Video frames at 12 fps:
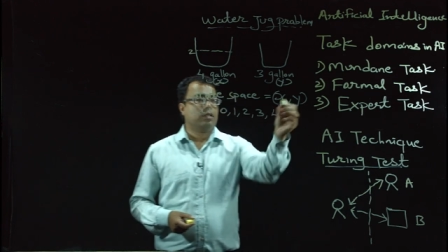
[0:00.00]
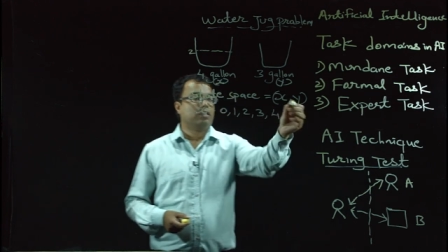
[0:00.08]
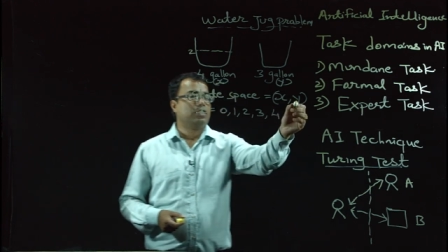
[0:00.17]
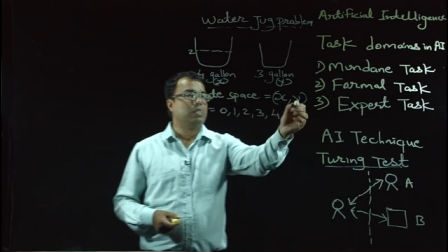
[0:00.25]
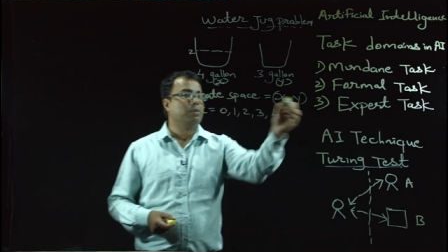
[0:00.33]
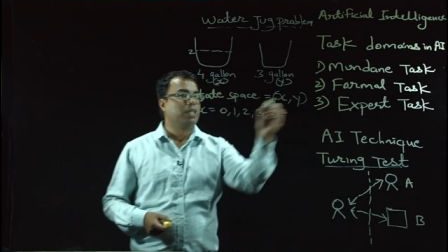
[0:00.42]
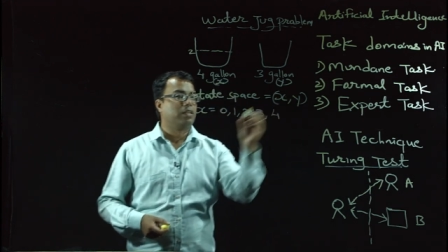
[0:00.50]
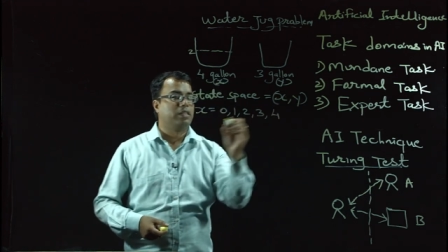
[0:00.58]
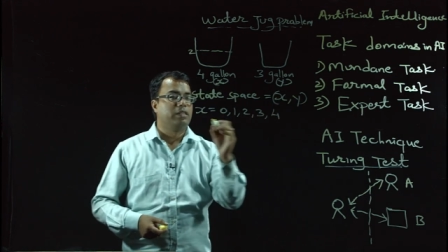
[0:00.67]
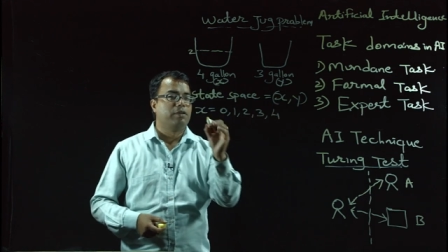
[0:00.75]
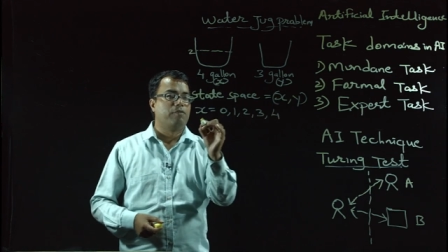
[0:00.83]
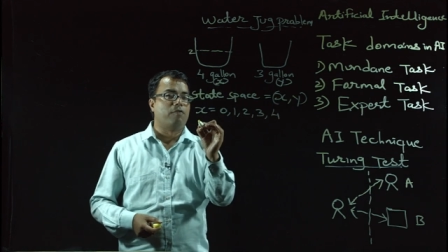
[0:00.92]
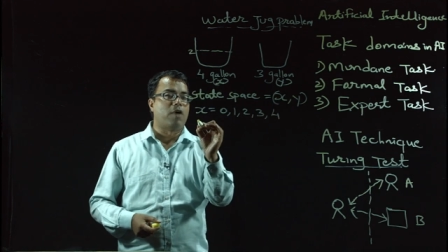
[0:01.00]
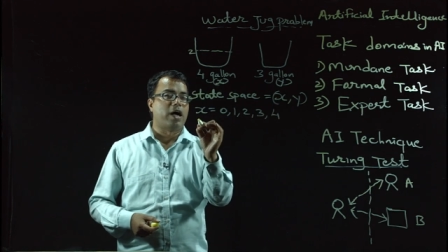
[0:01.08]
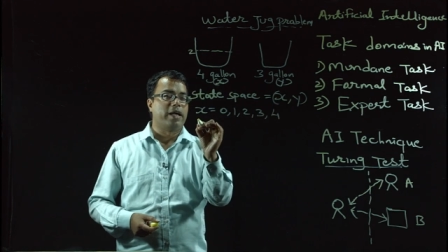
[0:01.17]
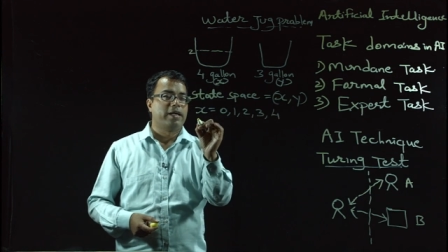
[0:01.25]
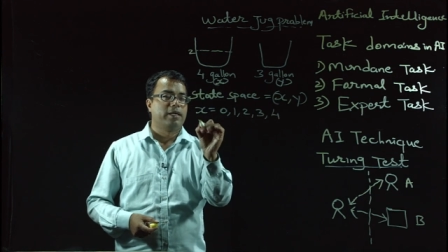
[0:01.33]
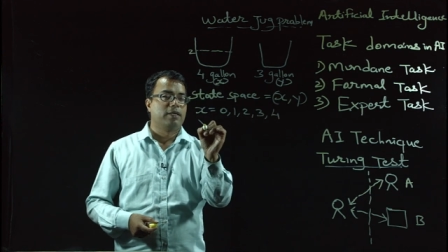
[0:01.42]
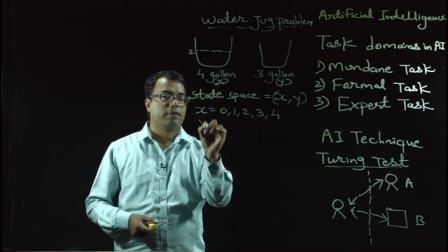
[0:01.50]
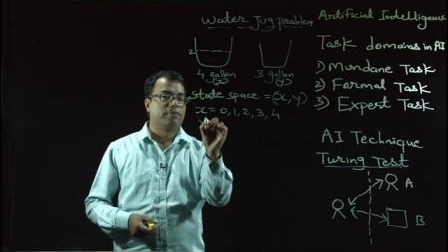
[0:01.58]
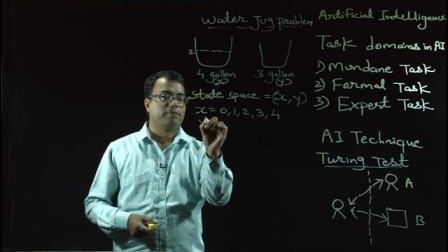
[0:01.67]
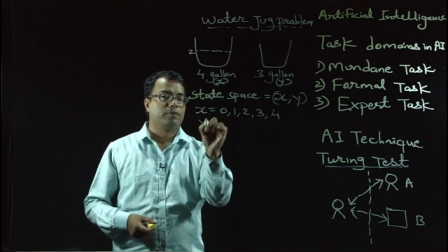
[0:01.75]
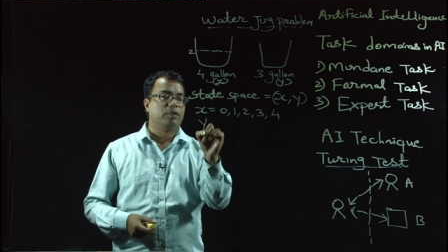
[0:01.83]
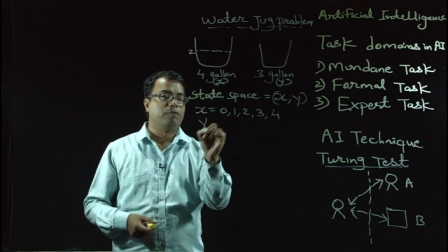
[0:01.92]
Similarly, y
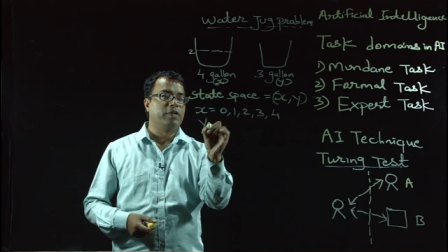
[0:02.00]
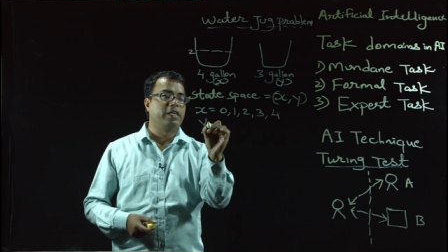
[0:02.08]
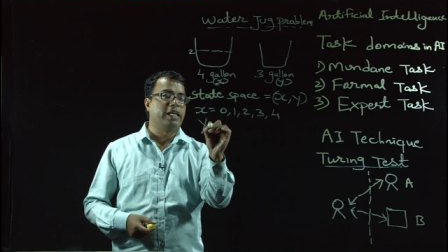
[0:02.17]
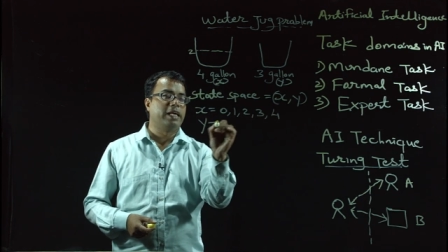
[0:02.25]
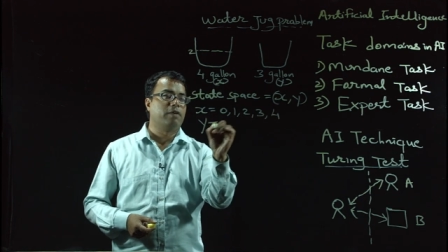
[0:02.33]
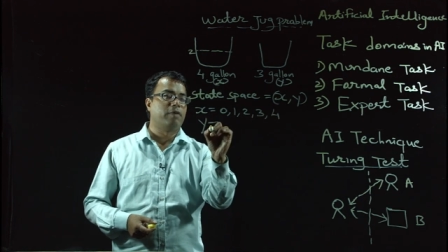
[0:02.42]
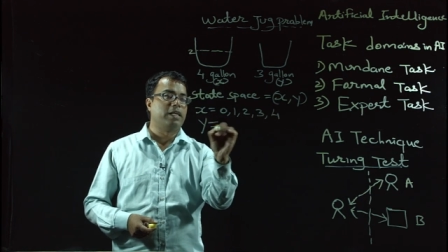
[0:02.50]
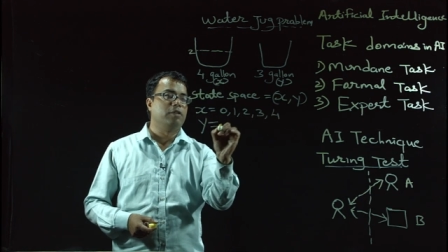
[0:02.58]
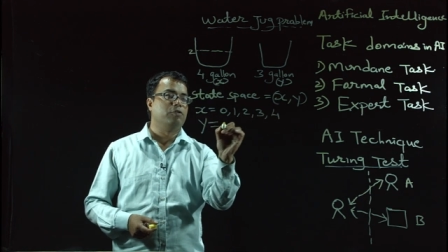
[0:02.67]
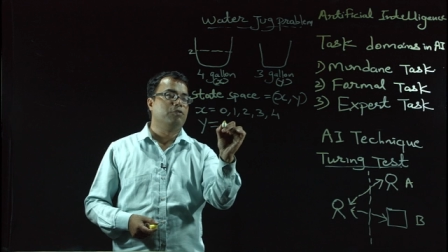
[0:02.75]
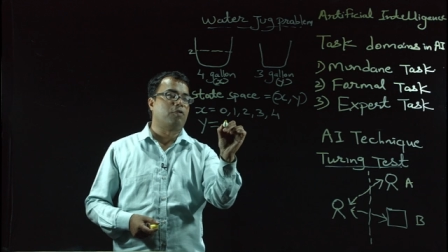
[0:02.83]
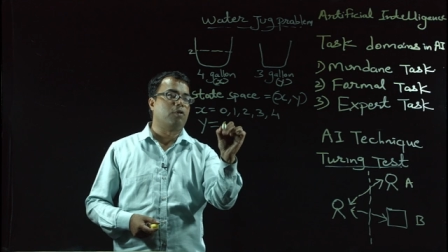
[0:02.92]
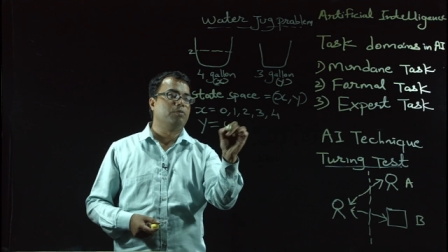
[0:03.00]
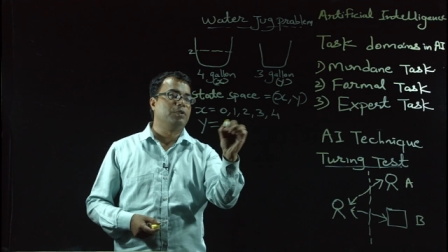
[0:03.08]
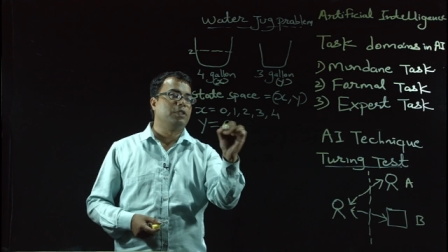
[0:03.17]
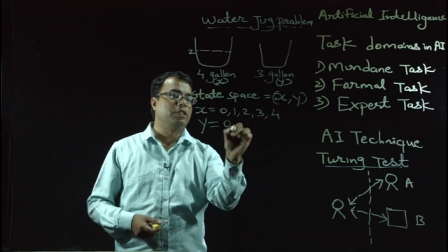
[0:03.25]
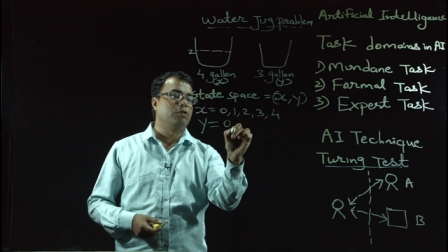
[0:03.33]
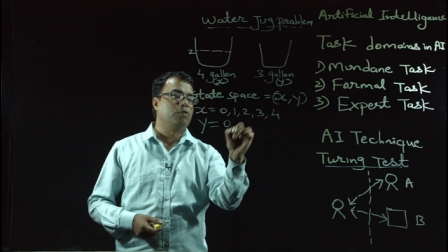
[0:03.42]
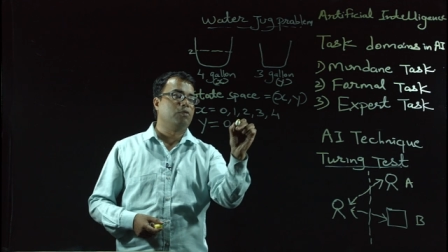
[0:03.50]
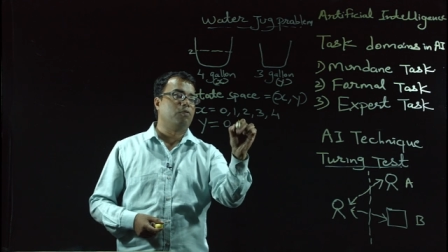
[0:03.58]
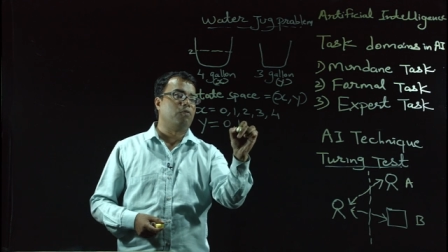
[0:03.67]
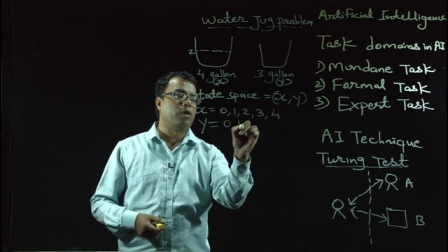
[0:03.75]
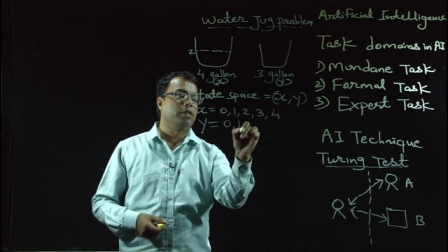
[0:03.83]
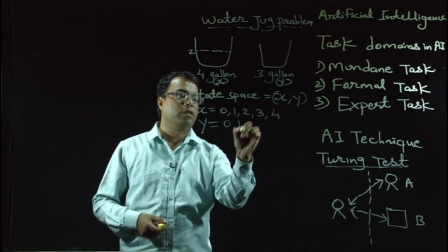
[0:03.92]
will take value from 0,
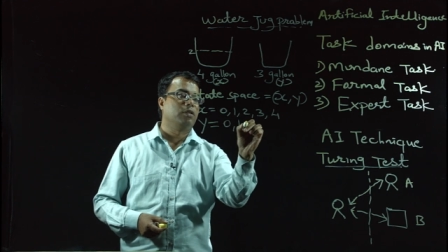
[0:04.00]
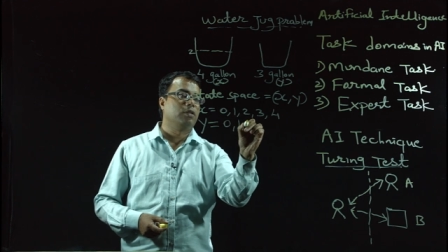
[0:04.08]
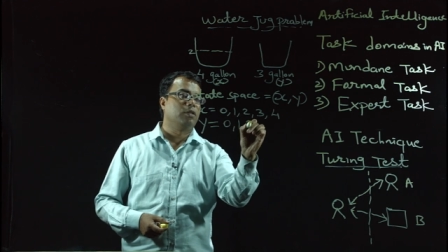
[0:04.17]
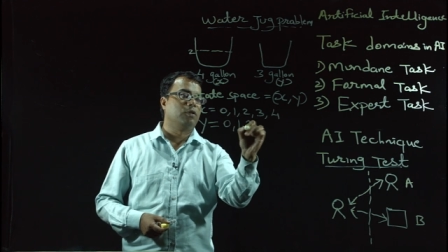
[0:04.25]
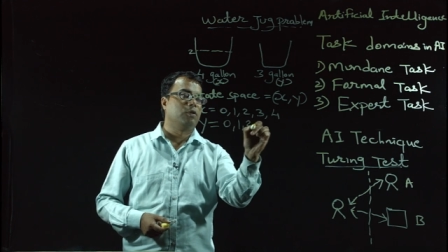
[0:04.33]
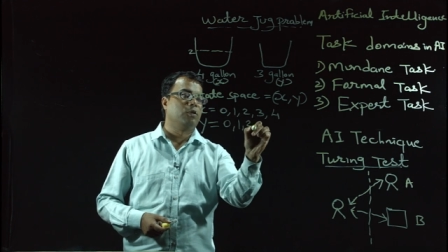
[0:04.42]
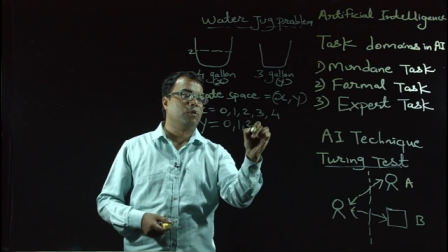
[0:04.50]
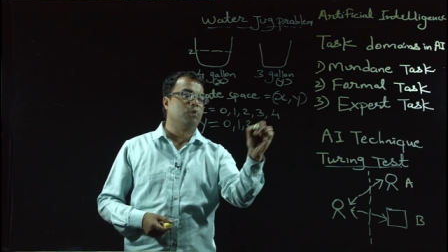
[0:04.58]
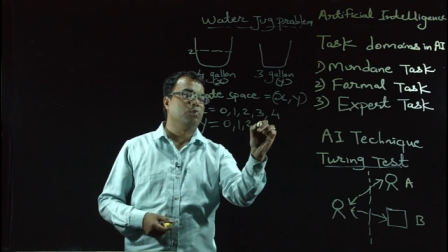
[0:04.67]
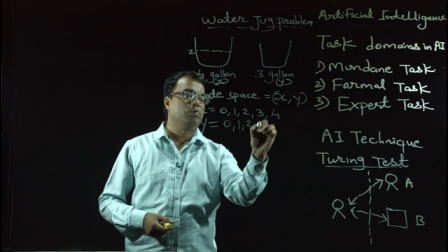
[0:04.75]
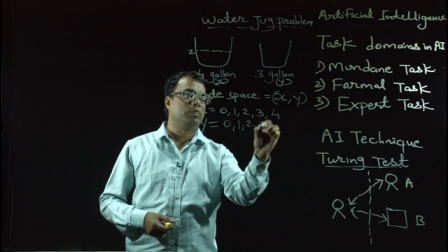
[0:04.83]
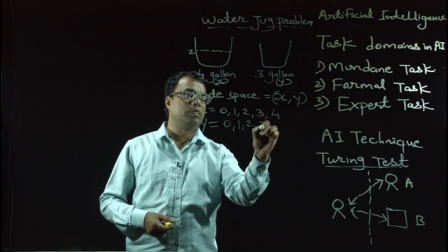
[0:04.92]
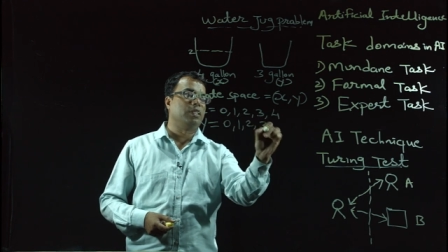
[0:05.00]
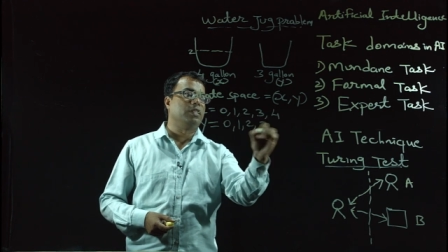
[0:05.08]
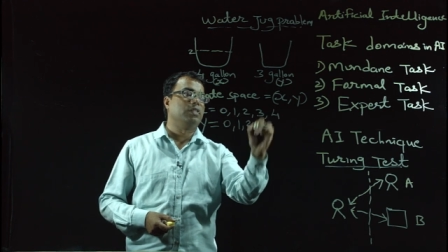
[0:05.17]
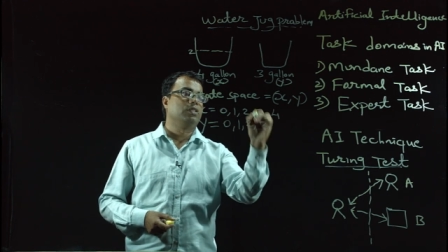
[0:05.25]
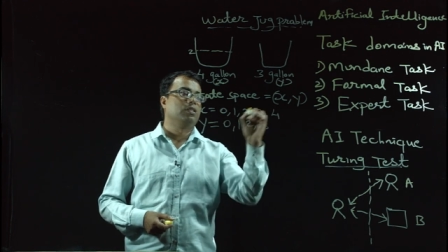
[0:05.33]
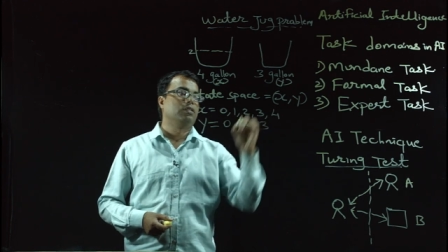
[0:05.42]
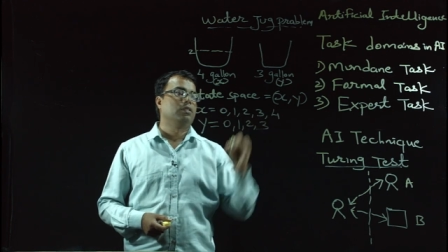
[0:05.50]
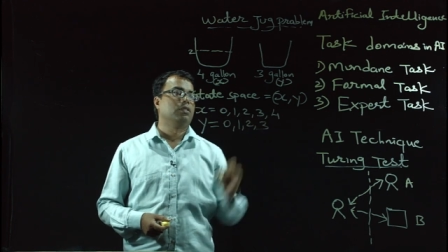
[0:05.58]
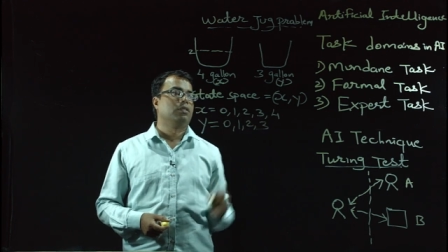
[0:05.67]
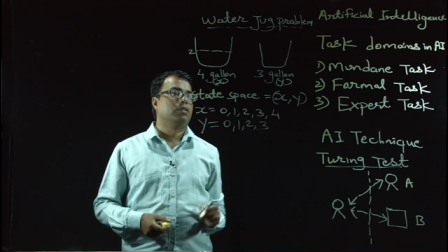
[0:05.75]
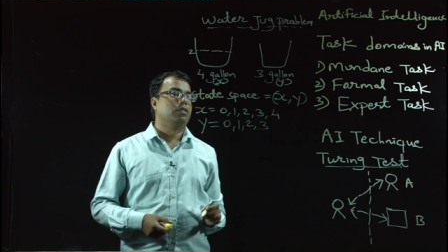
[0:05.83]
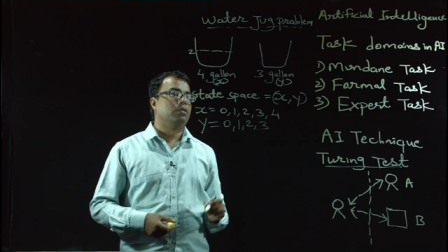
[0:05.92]
1 to 3
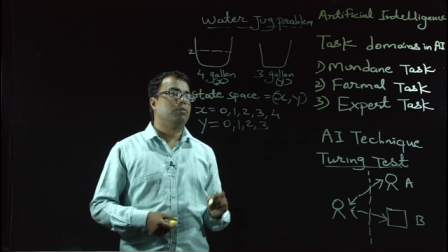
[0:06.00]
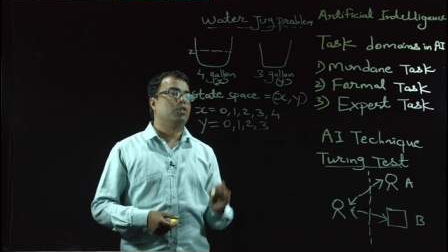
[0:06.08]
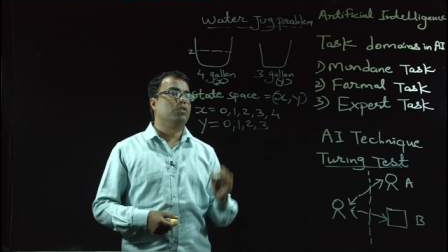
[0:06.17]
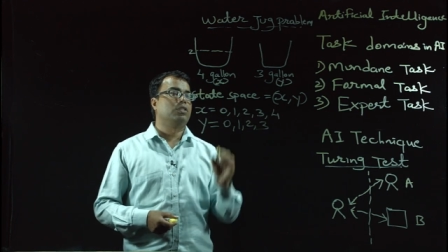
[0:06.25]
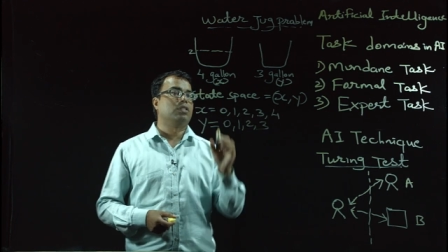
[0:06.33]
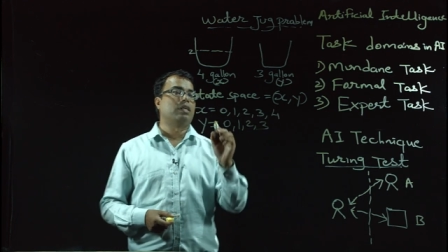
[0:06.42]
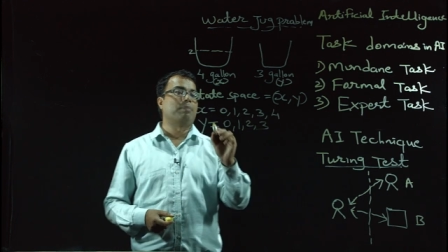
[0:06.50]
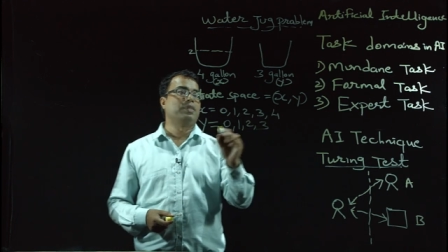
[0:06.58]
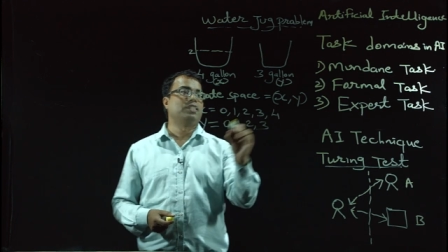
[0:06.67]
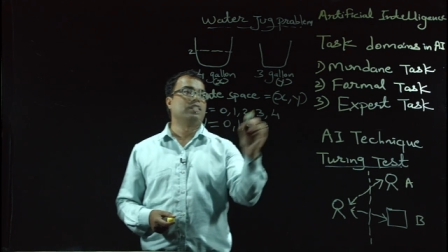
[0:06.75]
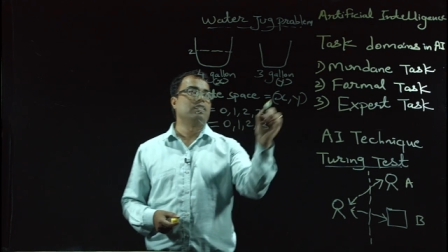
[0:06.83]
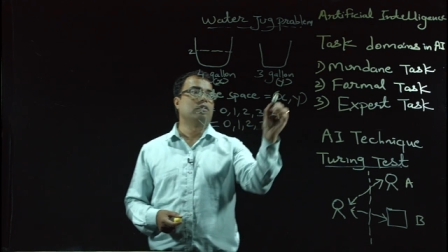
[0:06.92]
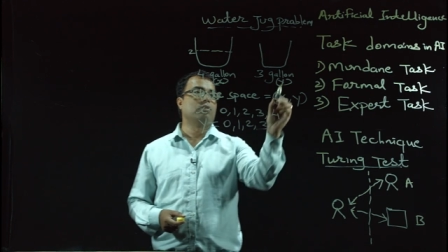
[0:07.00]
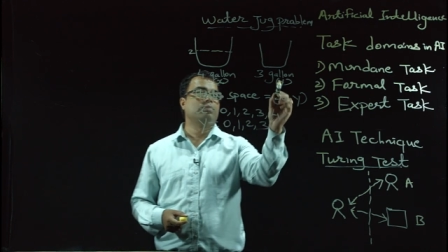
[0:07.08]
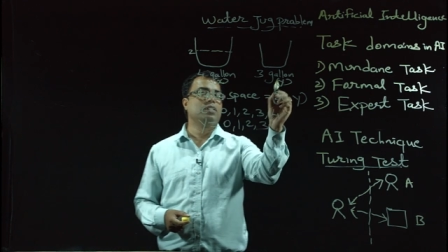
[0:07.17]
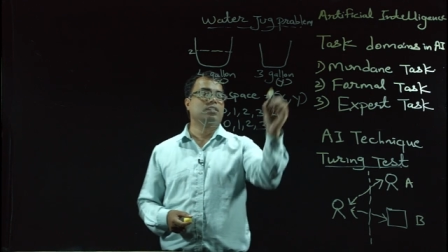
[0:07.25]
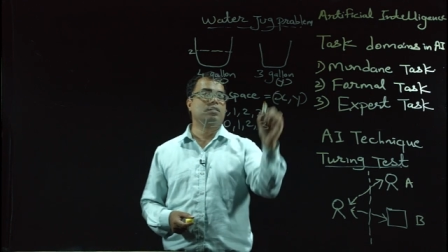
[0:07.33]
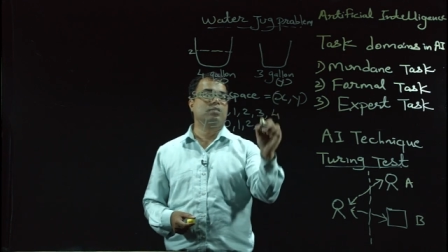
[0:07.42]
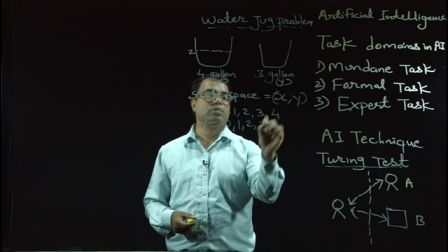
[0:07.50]
because the capacity of this